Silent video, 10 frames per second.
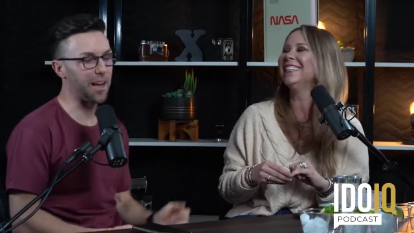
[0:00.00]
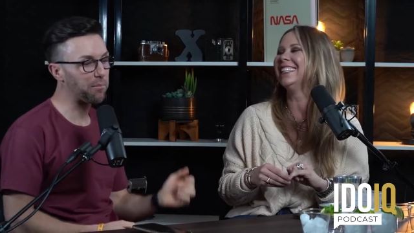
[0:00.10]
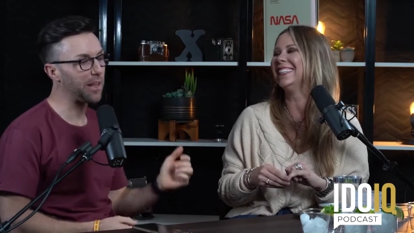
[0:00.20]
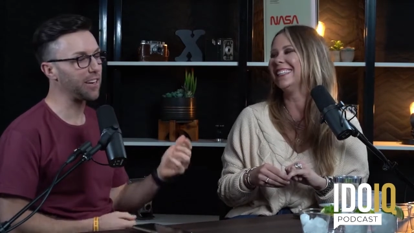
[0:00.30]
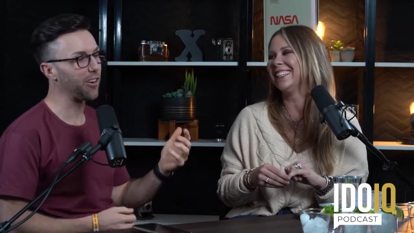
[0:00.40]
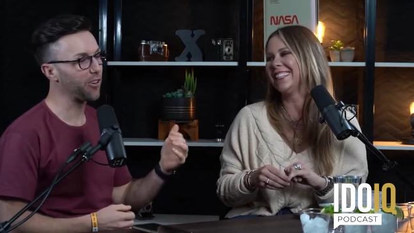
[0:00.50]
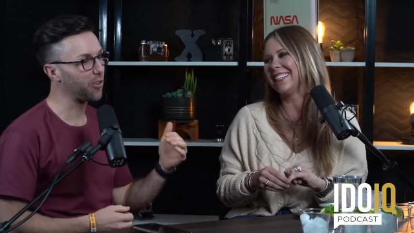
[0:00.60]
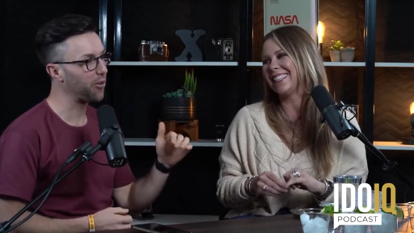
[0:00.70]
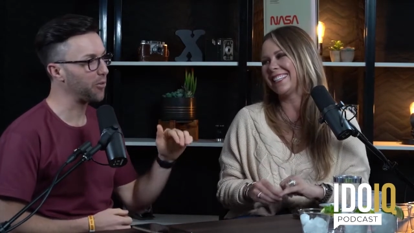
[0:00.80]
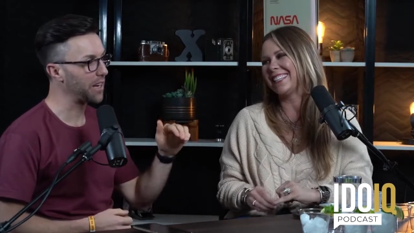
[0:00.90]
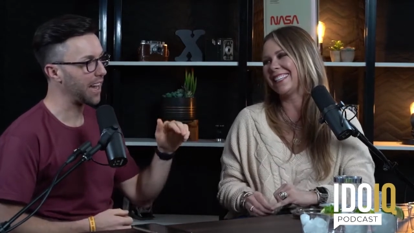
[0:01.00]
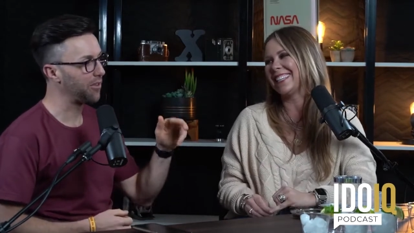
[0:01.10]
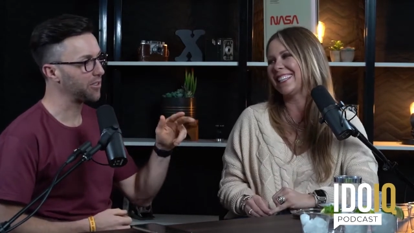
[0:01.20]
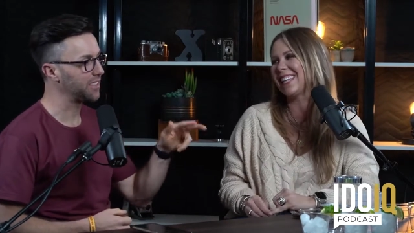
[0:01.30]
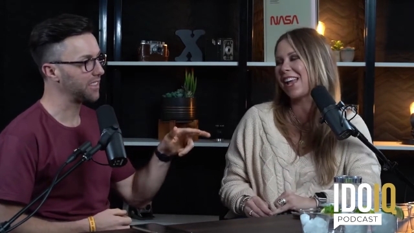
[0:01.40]
Speaker 1: yeah, I played Urkel when
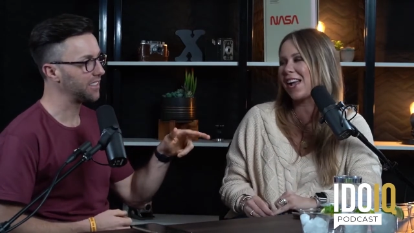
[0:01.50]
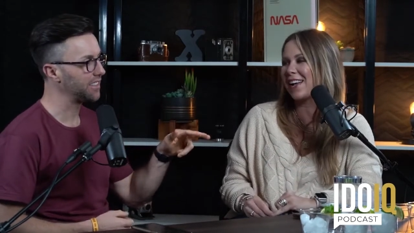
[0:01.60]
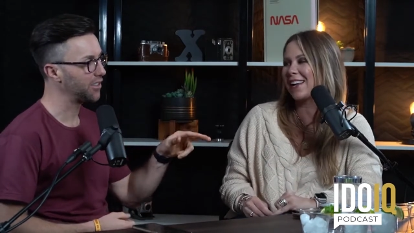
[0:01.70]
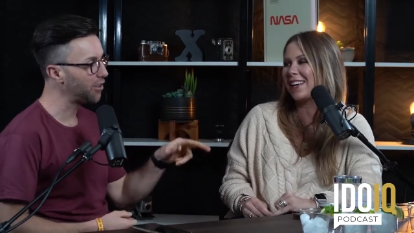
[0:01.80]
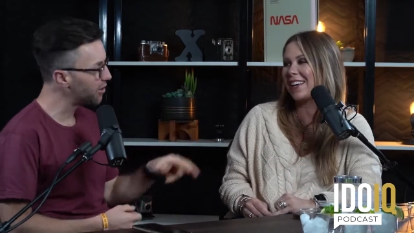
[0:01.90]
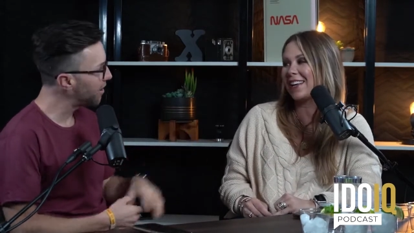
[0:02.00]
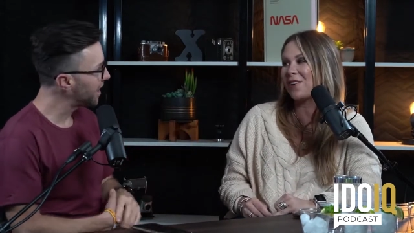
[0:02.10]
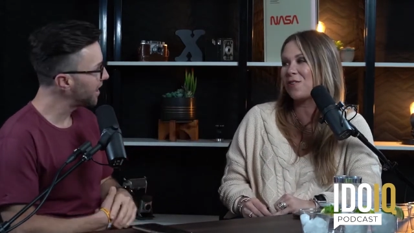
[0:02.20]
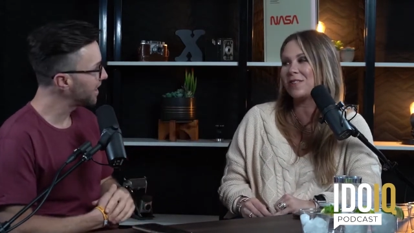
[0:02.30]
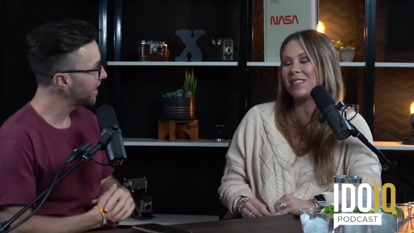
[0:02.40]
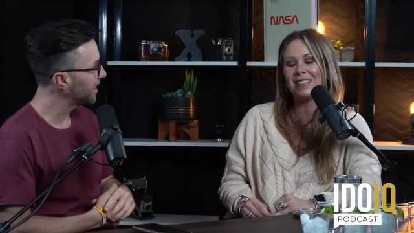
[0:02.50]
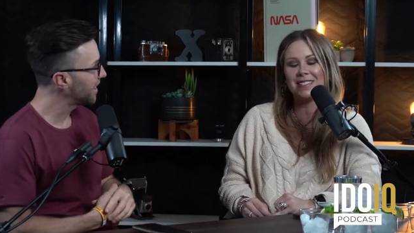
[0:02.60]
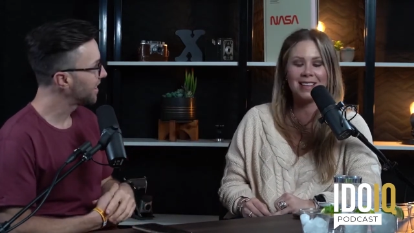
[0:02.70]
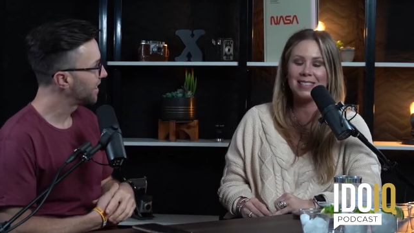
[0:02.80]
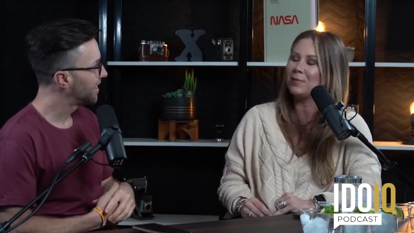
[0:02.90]
I was in third grade. I think
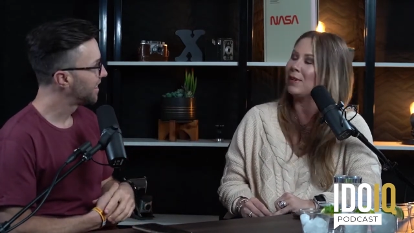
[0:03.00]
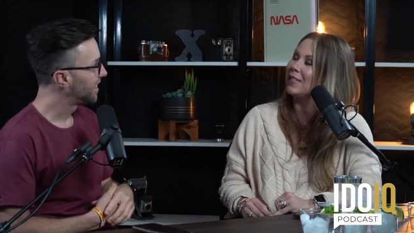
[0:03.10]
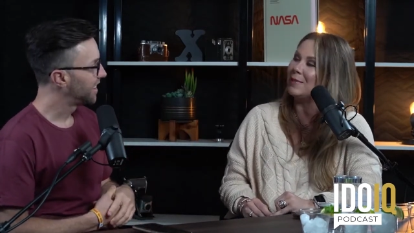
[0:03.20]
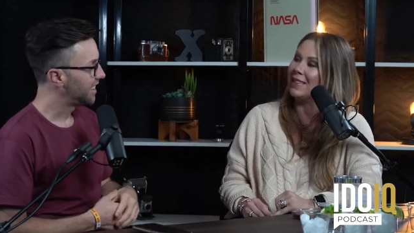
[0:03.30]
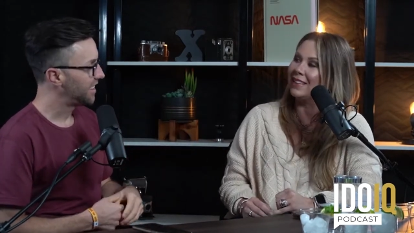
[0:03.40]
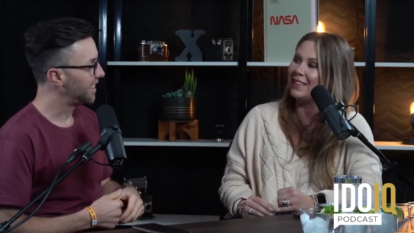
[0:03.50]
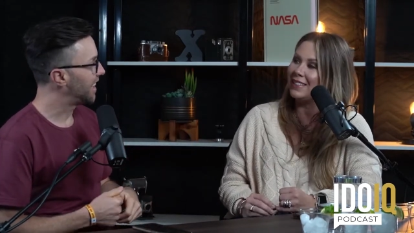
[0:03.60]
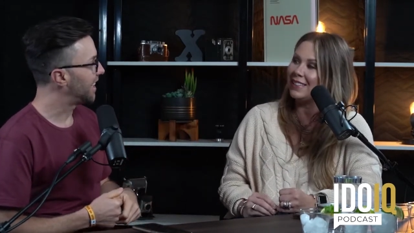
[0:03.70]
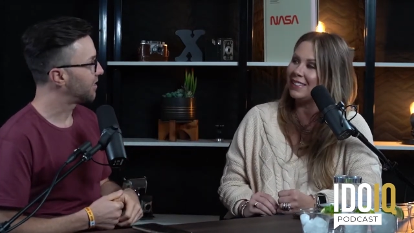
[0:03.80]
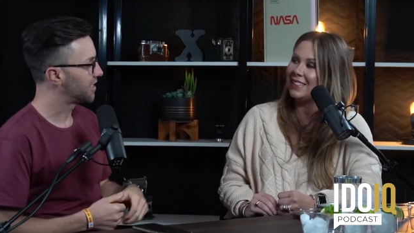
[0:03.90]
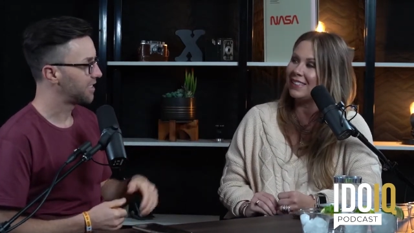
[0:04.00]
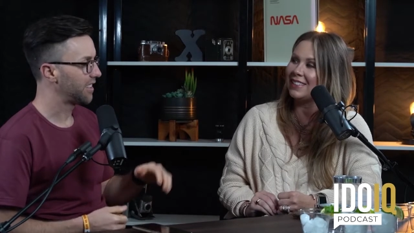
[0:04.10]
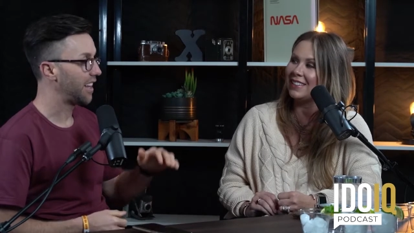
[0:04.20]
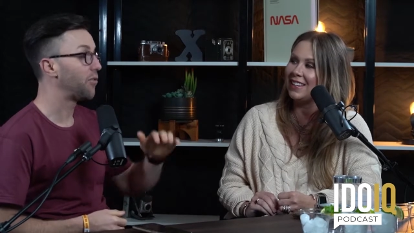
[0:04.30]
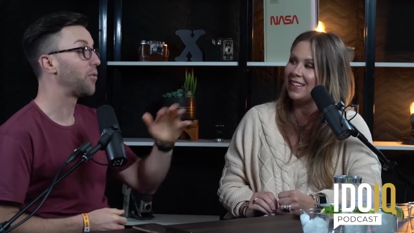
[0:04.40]
does
Speaker 2: not surprise me in
Speaker 1: the least. Yeah, it
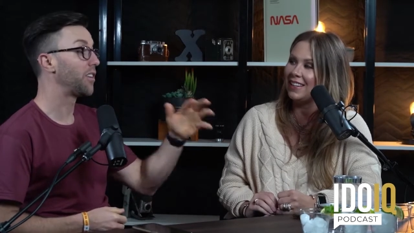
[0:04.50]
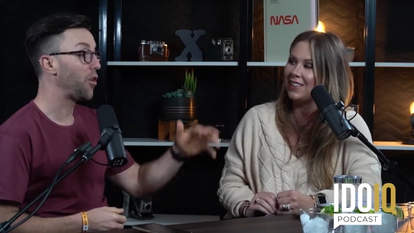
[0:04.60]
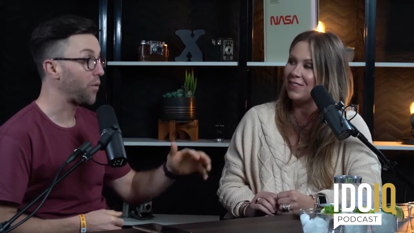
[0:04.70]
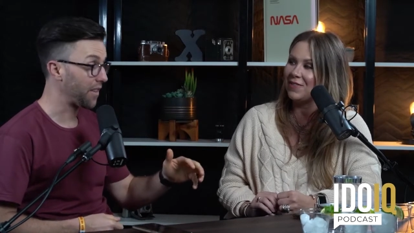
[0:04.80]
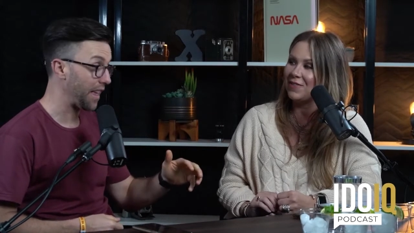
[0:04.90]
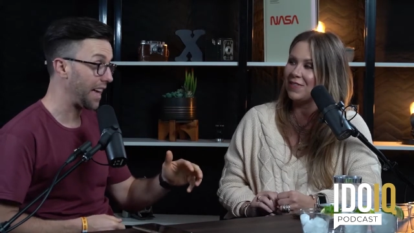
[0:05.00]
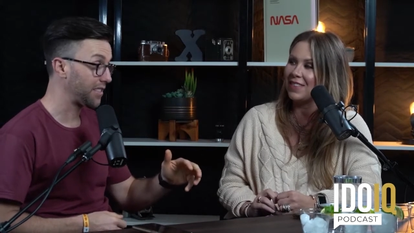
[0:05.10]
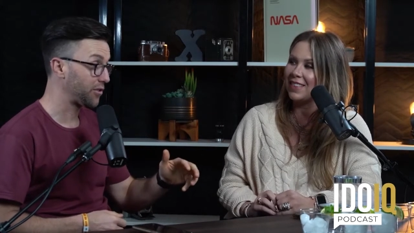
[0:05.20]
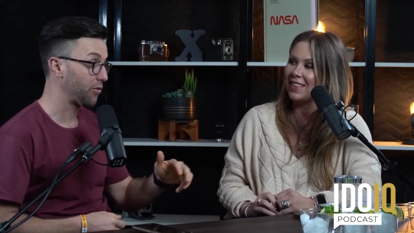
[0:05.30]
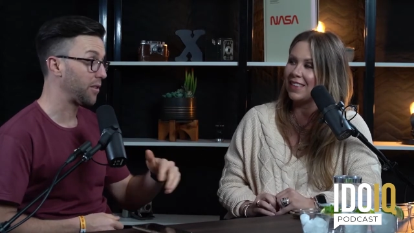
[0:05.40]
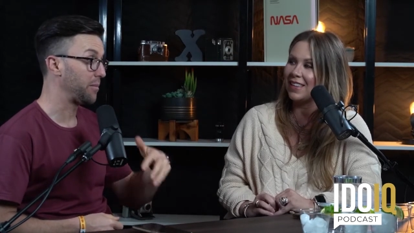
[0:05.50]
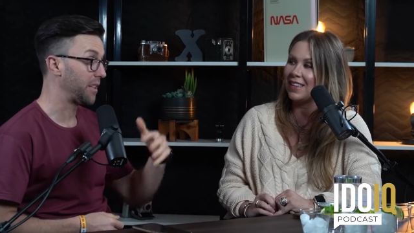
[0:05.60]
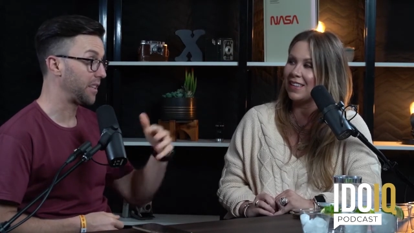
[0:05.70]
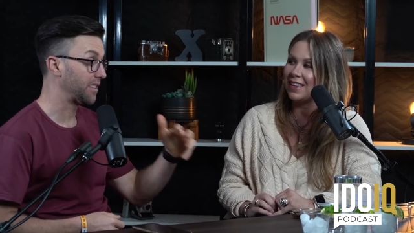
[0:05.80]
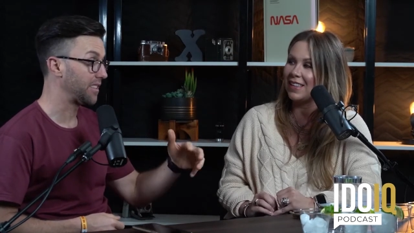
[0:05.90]
was. I don't want to go into that story
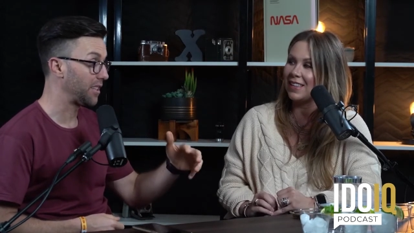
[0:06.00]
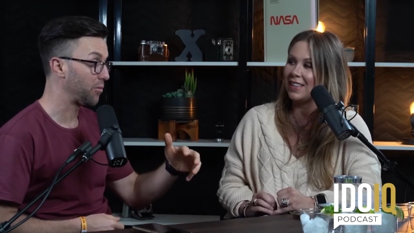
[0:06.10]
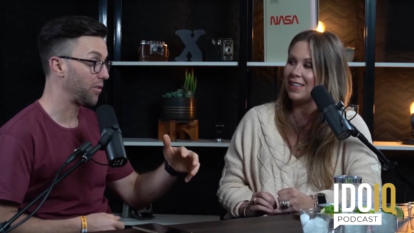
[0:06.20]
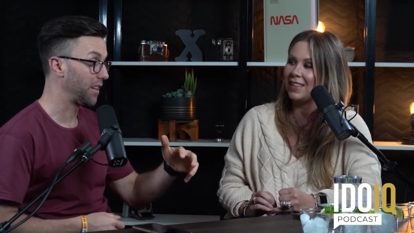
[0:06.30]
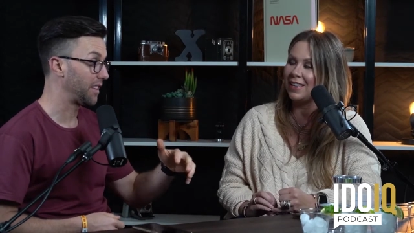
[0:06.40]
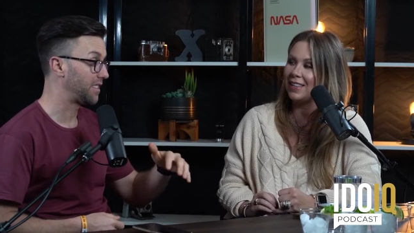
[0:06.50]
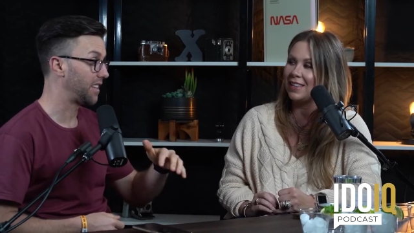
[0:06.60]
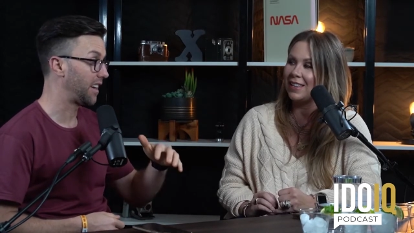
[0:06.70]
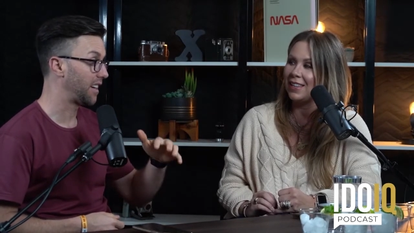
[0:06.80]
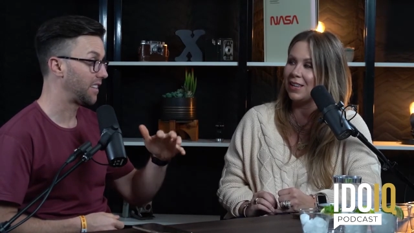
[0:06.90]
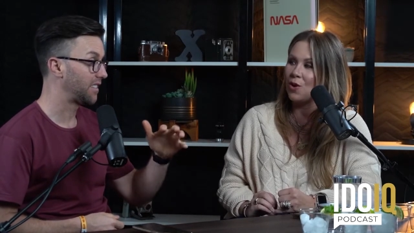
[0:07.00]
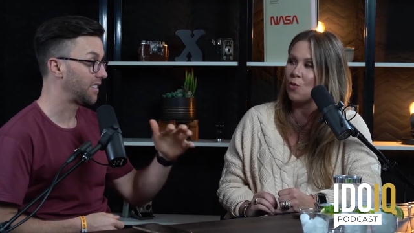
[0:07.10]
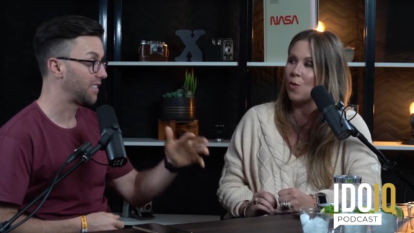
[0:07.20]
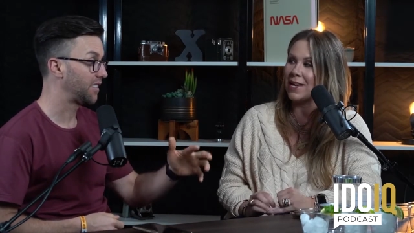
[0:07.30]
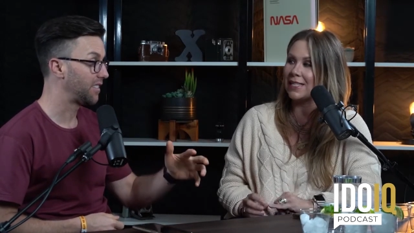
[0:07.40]
because then we'll get uh,
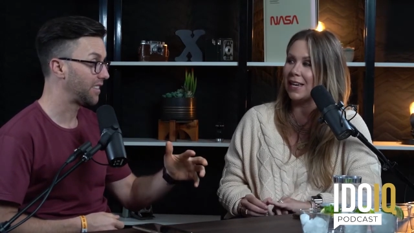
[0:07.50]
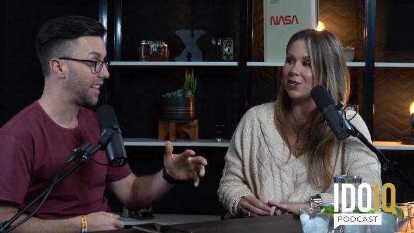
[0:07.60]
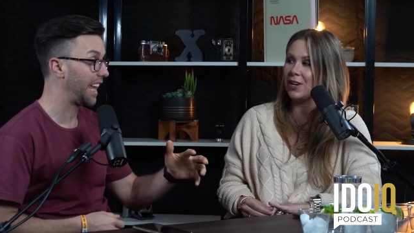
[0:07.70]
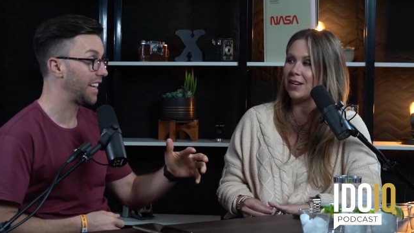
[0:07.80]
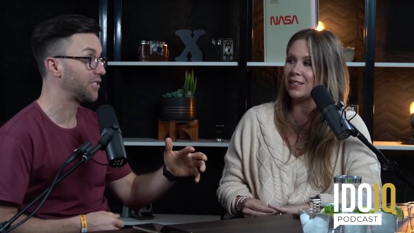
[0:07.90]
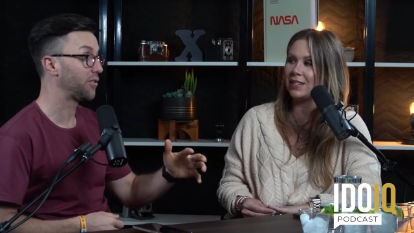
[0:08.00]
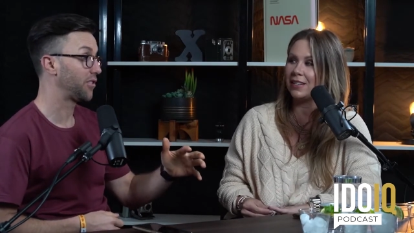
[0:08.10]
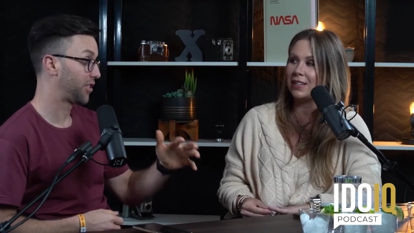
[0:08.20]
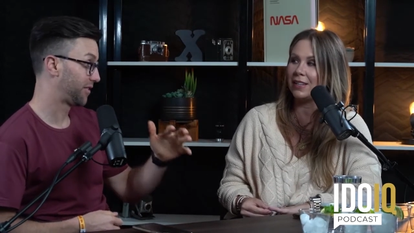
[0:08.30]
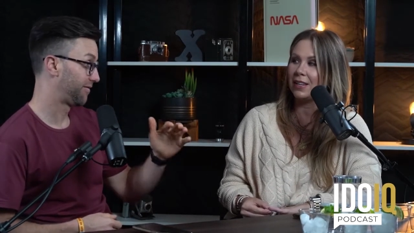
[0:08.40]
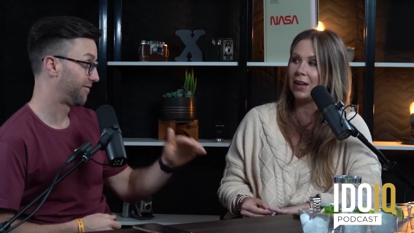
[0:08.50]
wayside canceled.